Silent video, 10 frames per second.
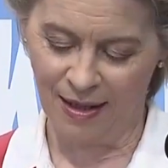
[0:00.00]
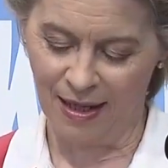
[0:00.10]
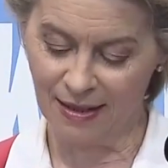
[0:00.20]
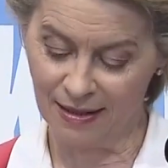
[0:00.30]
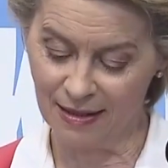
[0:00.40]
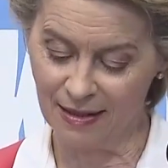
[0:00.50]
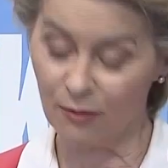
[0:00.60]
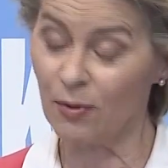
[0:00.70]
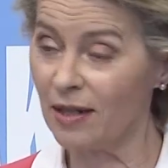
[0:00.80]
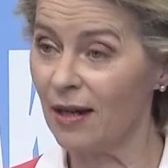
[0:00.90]
And it is
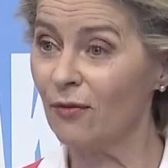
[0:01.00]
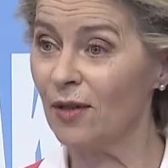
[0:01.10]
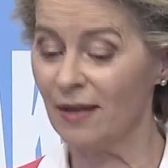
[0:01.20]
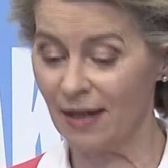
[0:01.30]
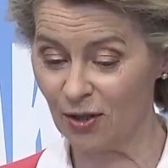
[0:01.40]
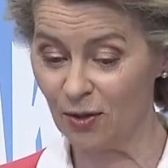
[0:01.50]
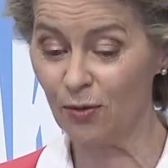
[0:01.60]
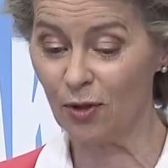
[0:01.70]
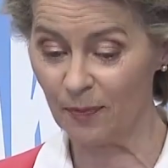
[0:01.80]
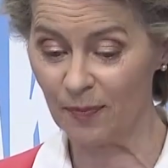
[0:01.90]
a recovery that
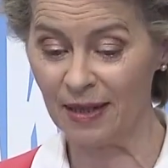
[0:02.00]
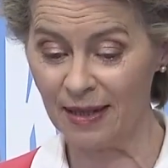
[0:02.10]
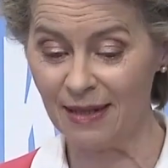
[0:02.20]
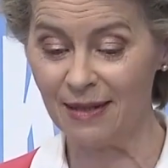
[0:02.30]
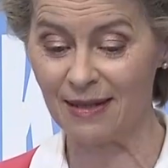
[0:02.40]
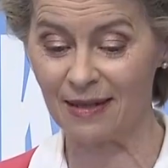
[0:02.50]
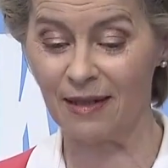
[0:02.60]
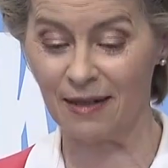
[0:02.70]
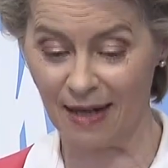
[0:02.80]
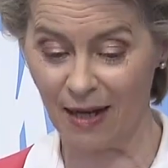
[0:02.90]
Europe needs
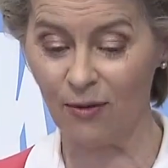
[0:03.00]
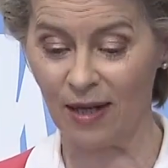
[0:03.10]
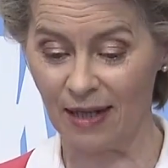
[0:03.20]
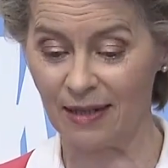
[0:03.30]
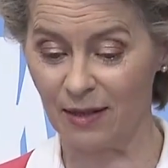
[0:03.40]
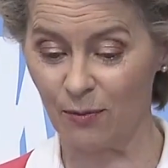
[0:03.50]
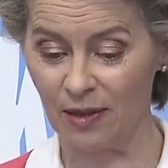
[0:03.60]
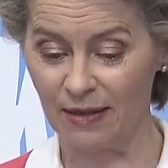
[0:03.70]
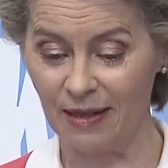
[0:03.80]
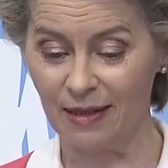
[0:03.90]
now and it
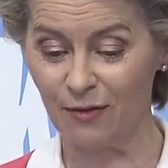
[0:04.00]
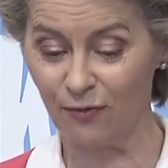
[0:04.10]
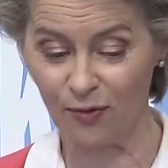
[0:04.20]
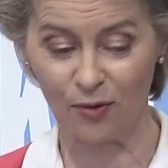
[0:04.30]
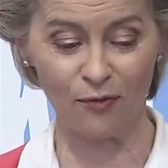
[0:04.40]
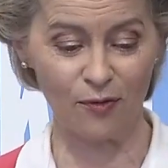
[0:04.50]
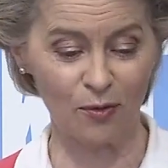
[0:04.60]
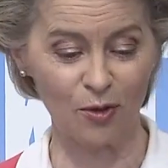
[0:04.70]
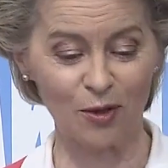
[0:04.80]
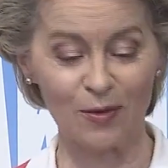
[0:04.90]
will need it for the
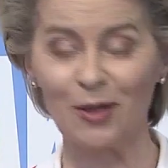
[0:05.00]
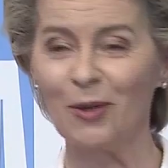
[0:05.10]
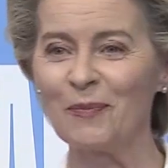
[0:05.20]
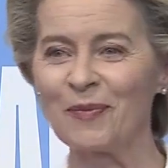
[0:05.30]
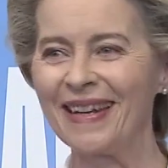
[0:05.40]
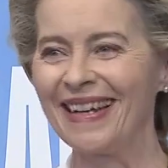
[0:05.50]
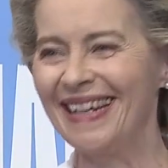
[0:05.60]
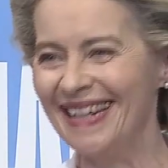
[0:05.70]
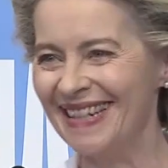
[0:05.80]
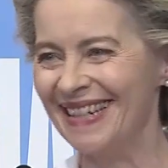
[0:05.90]
future. So
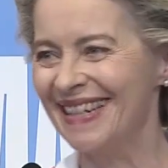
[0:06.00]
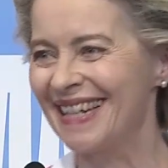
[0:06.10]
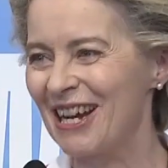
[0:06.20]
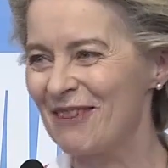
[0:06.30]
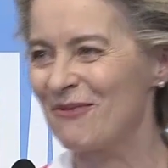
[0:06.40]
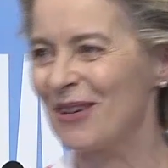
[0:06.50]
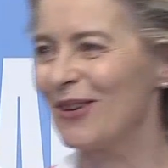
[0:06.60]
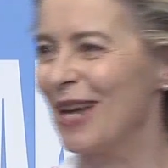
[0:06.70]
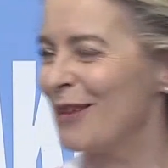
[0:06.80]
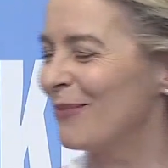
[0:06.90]
indeed, I'm
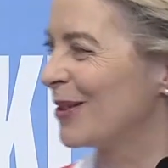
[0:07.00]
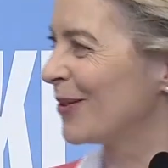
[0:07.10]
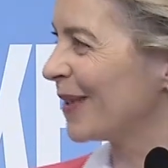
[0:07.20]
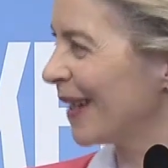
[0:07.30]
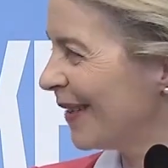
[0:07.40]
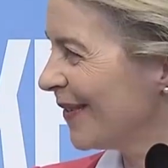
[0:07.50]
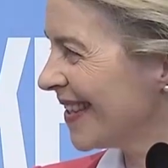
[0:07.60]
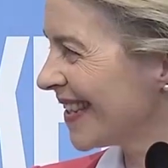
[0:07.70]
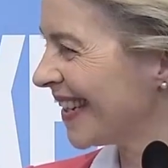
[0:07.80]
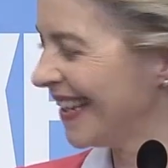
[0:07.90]
very happy to
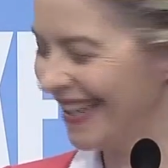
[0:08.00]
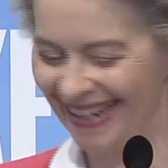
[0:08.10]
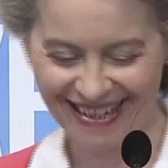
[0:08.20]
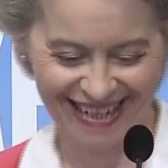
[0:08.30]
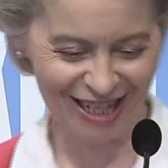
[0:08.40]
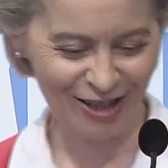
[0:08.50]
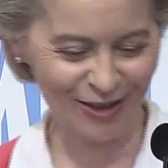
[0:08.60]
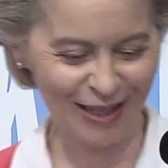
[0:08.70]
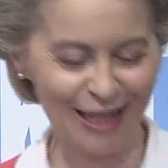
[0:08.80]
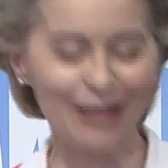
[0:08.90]
announce that
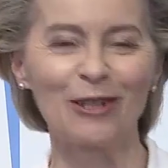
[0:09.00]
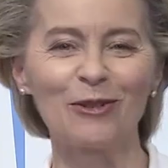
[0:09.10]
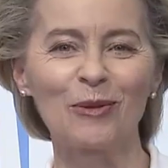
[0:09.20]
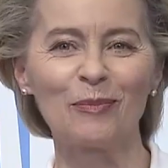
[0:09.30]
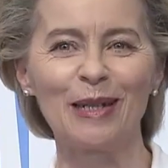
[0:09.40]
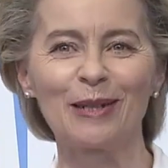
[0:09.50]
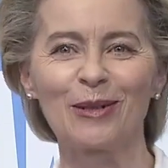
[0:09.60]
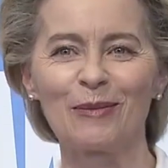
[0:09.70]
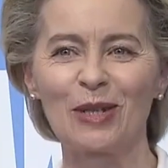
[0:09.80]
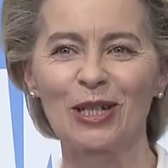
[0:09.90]
today the European
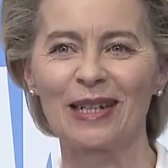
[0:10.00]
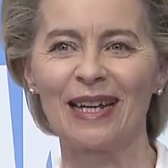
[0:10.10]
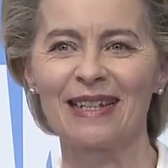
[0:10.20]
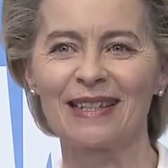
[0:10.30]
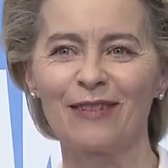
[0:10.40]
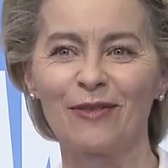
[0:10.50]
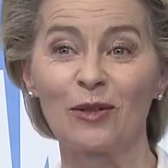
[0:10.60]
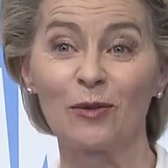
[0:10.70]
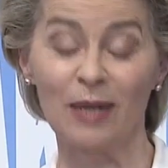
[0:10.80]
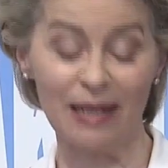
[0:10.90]
Commission has given
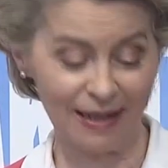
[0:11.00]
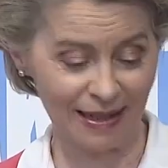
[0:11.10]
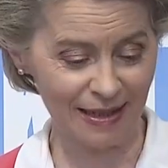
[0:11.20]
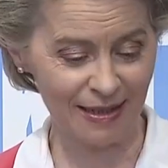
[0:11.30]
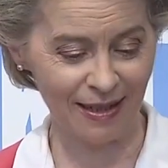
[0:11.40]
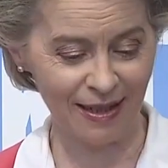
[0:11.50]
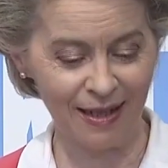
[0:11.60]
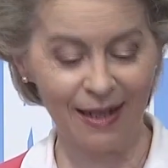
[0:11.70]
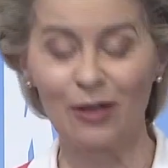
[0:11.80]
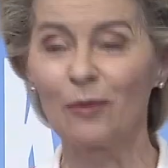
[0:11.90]
green light
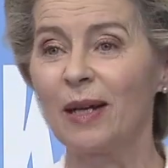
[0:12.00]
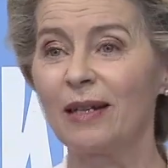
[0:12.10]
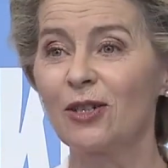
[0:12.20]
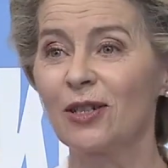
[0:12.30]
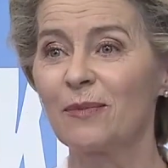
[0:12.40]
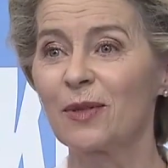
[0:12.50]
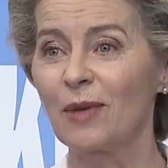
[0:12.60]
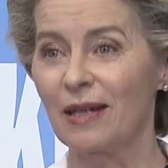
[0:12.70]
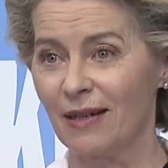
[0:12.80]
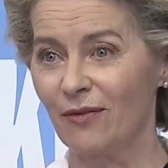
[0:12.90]
to Belgium's
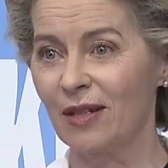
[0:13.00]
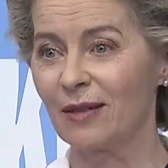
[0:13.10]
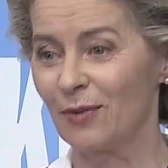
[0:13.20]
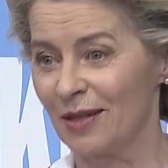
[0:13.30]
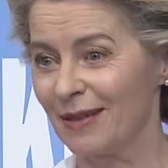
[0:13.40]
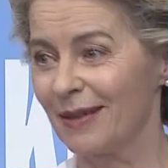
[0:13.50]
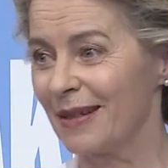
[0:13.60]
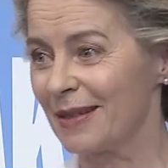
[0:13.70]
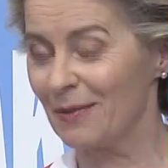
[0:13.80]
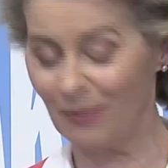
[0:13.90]
Recovery and
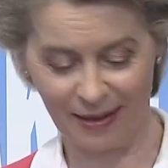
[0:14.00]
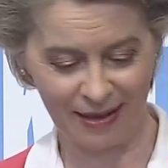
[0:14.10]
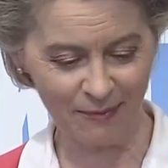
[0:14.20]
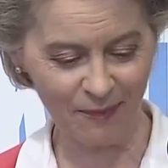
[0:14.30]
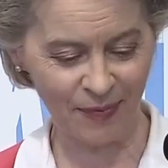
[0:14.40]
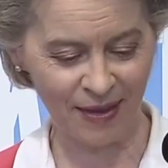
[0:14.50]
Resilience Plan.